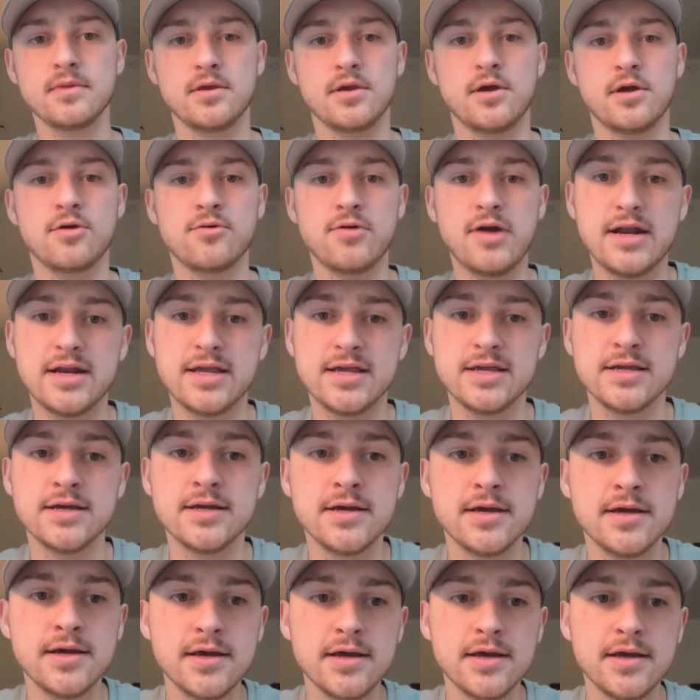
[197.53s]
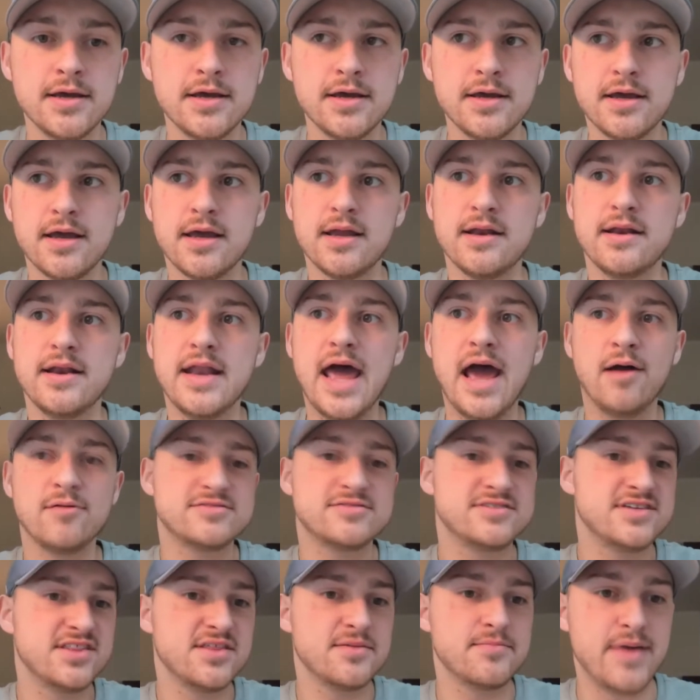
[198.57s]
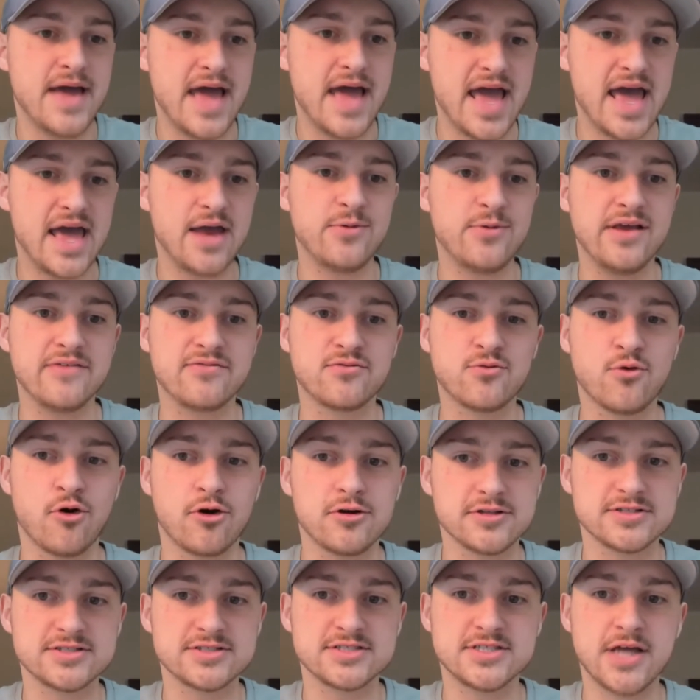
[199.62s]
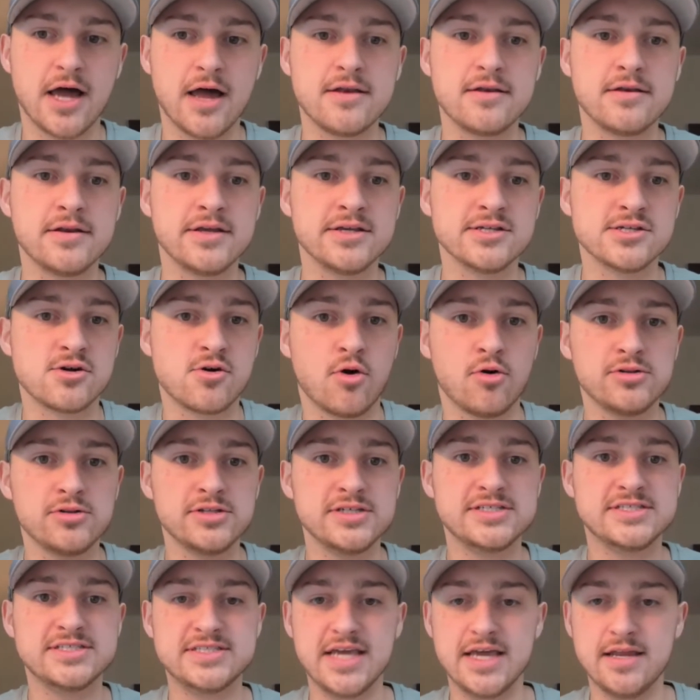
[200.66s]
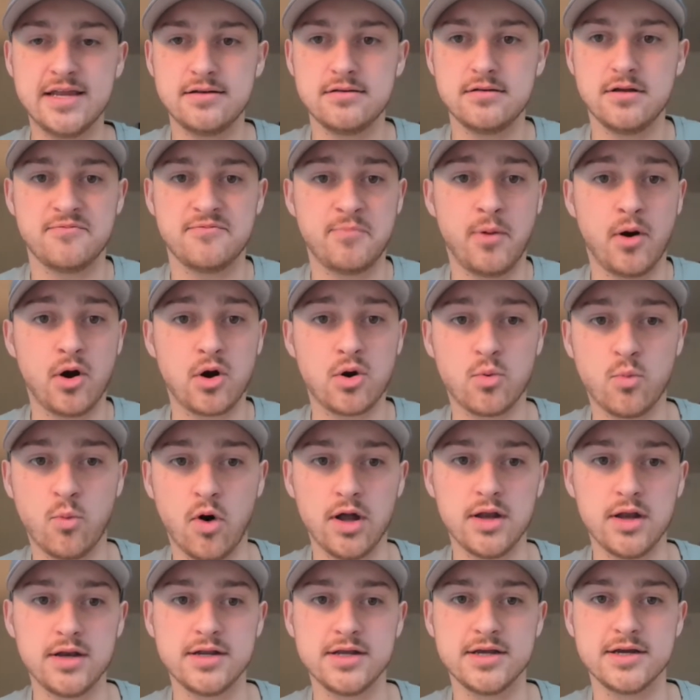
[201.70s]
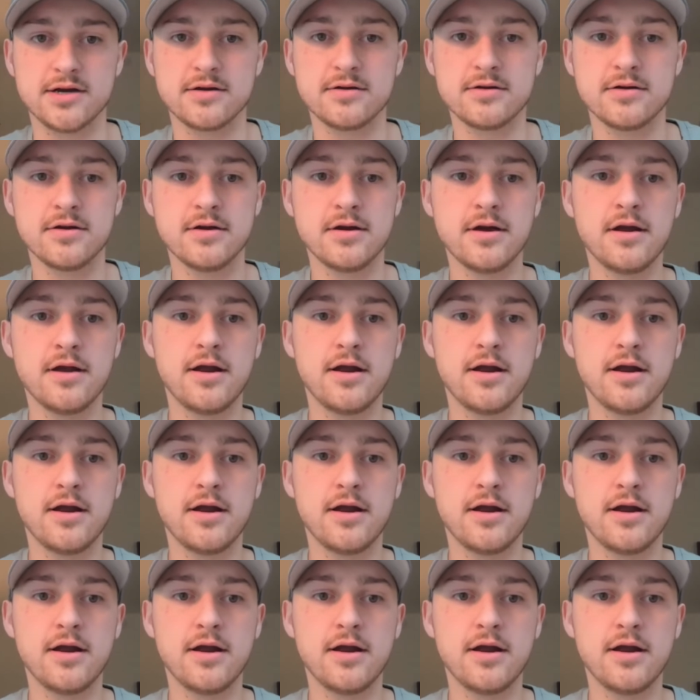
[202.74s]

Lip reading: All righty. And now to the bad, we have Courtland Sutton. He's our only sit of part 1 here.